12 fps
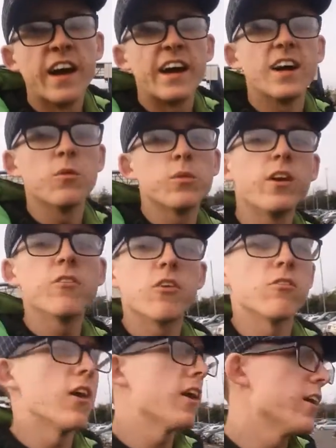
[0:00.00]
And we've
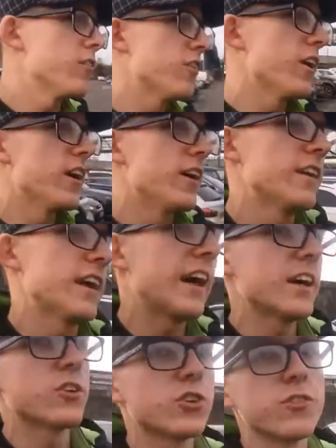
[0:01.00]
arrived in
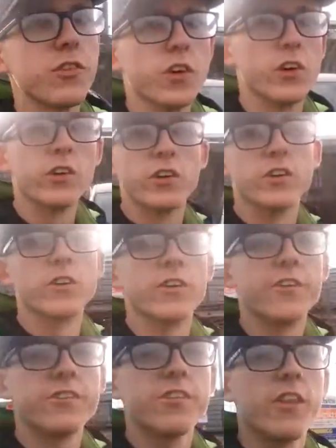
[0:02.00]

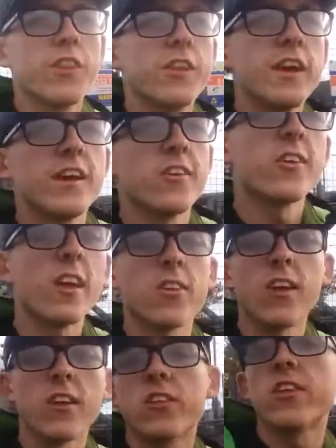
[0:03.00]
Ashford. The
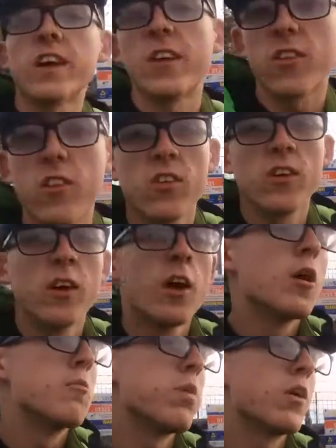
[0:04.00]
666
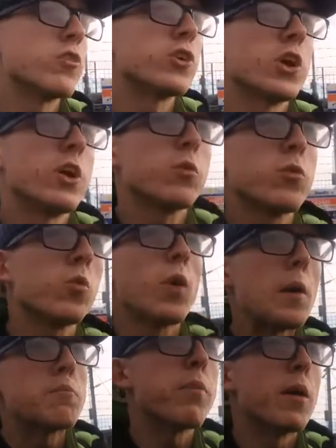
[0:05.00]
bus journey was
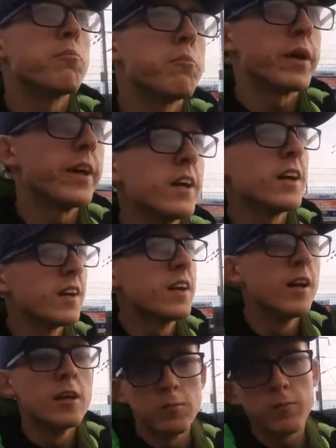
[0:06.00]
quite bumpy.
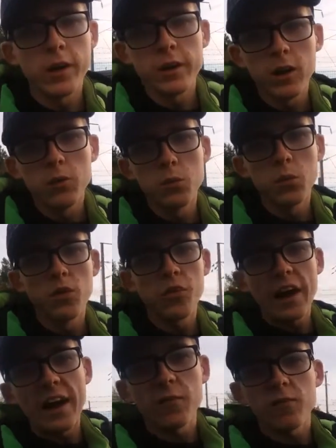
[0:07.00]
My arm
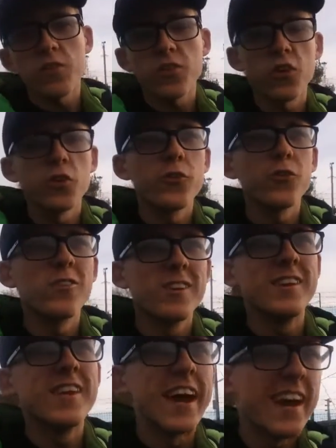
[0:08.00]
was absolute
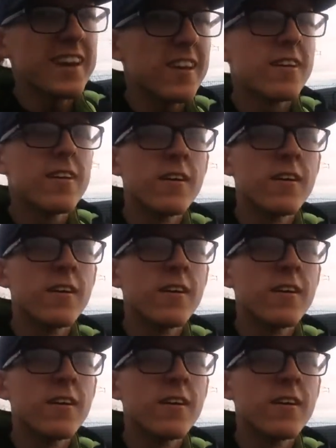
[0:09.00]
dead.